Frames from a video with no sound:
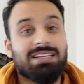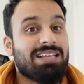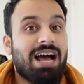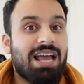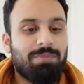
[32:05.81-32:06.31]
is
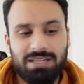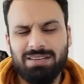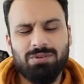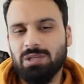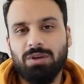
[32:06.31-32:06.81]
high because I
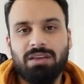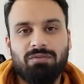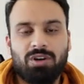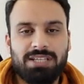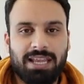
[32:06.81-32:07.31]
was looking
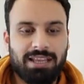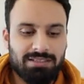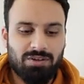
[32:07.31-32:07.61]
for jackets.